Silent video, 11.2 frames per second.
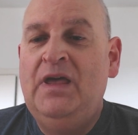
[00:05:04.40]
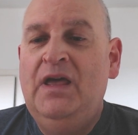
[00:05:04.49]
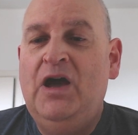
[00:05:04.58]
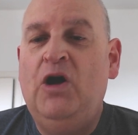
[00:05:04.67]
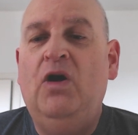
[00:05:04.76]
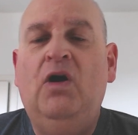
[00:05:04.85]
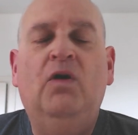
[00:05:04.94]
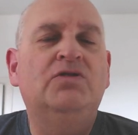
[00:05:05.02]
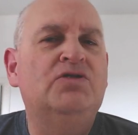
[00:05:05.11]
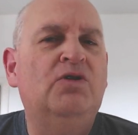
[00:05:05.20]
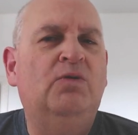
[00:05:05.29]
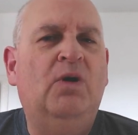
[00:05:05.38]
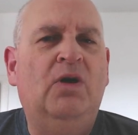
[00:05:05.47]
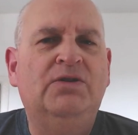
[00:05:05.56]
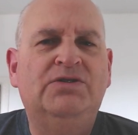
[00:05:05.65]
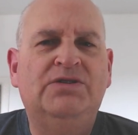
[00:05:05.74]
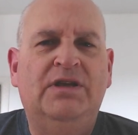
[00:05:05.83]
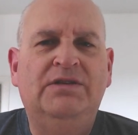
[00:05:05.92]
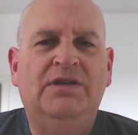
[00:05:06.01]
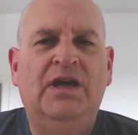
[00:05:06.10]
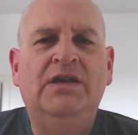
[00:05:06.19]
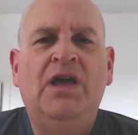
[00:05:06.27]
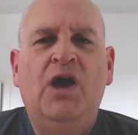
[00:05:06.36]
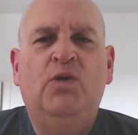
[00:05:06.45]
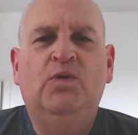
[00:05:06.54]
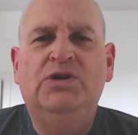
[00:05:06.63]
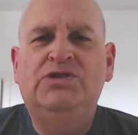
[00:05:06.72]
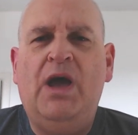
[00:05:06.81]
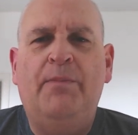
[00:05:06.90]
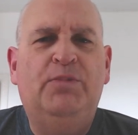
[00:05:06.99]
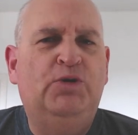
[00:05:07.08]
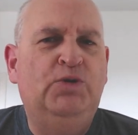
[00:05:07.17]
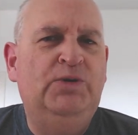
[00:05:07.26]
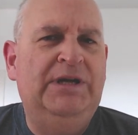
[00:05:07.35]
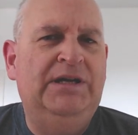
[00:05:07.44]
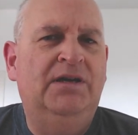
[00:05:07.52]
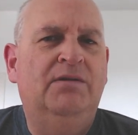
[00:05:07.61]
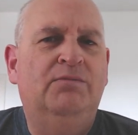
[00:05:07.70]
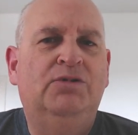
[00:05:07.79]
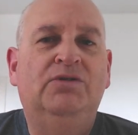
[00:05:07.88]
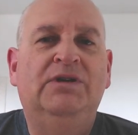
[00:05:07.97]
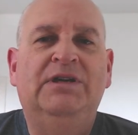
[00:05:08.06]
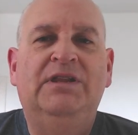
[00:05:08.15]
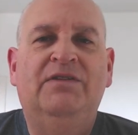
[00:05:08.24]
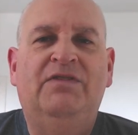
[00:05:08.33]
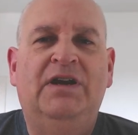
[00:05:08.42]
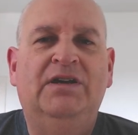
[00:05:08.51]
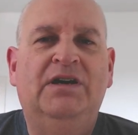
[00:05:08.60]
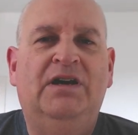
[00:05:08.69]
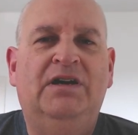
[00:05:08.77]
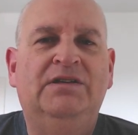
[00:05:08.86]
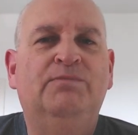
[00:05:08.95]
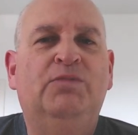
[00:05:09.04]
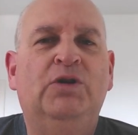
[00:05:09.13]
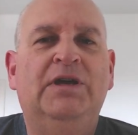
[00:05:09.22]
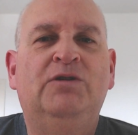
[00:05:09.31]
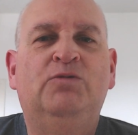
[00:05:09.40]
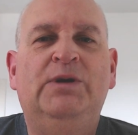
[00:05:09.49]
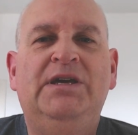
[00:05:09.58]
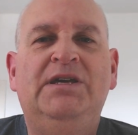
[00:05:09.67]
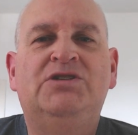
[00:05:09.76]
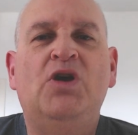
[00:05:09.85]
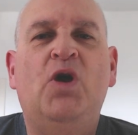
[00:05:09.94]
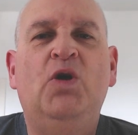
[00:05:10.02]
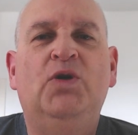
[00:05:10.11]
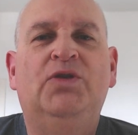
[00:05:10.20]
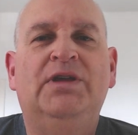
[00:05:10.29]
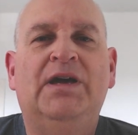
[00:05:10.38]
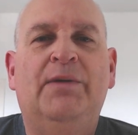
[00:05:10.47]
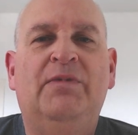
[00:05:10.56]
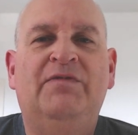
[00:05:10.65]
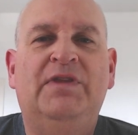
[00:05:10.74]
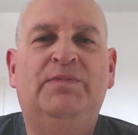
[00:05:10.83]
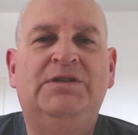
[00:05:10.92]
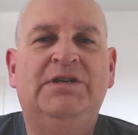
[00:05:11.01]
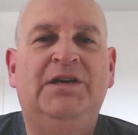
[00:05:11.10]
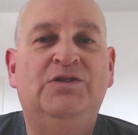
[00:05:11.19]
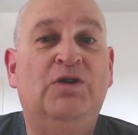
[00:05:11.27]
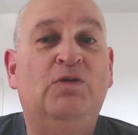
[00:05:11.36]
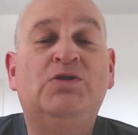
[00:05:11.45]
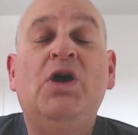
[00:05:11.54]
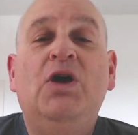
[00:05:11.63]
Also on Sunday was pruning in the front garden, pulling weeds, earthing up of the potatoes